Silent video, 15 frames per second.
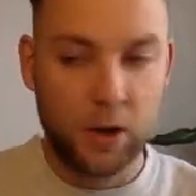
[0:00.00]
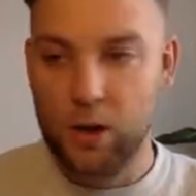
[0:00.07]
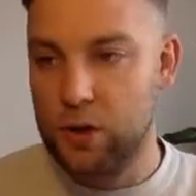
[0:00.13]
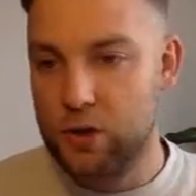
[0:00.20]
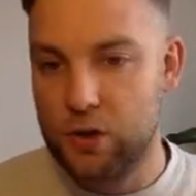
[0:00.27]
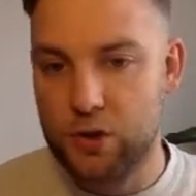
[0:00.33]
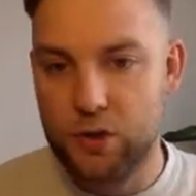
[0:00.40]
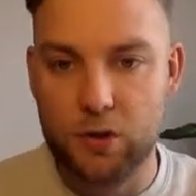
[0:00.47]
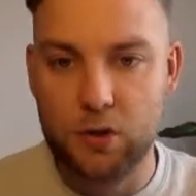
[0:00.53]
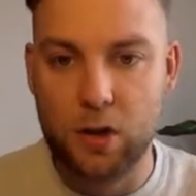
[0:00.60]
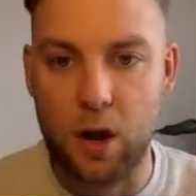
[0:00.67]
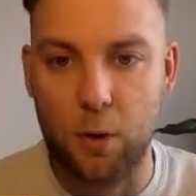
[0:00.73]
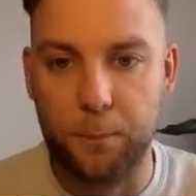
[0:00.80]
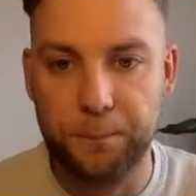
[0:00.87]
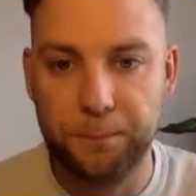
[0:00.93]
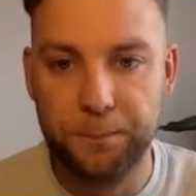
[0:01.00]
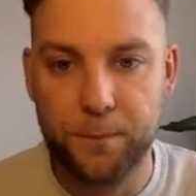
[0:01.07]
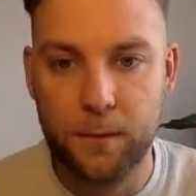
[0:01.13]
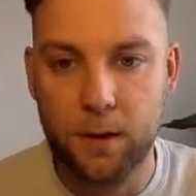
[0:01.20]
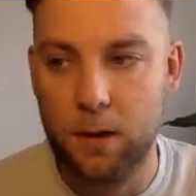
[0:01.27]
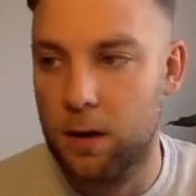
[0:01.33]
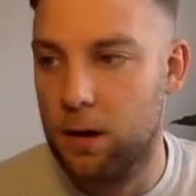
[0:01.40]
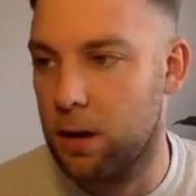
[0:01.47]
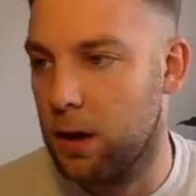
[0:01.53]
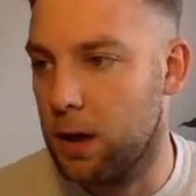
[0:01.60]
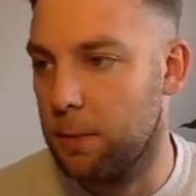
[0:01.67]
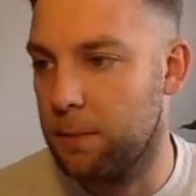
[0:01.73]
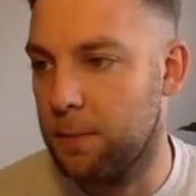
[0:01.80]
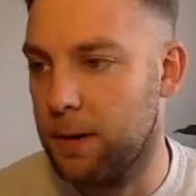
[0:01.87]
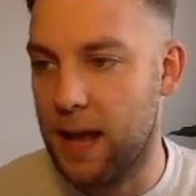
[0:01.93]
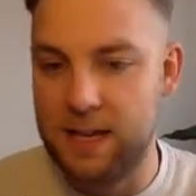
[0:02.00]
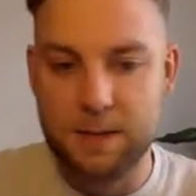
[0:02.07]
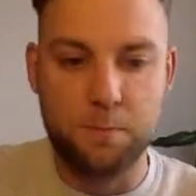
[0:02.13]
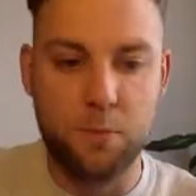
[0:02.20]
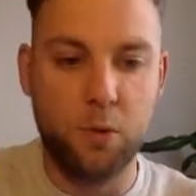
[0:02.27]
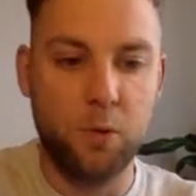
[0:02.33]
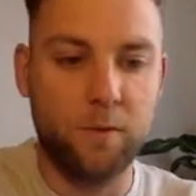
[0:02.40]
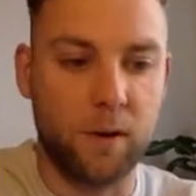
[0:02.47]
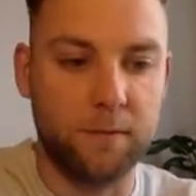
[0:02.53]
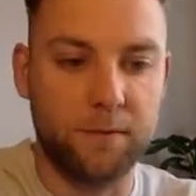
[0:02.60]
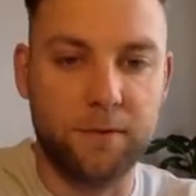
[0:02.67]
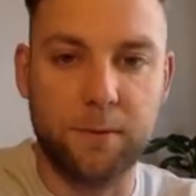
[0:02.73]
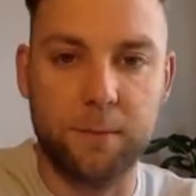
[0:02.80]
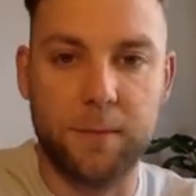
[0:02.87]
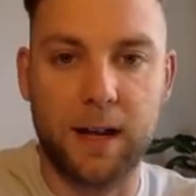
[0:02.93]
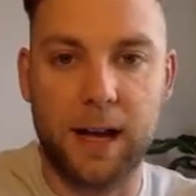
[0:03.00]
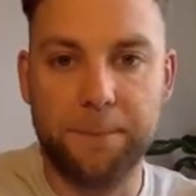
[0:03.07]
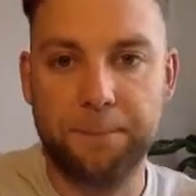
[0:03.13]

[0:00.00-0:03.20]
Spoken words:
So, let's move on from that.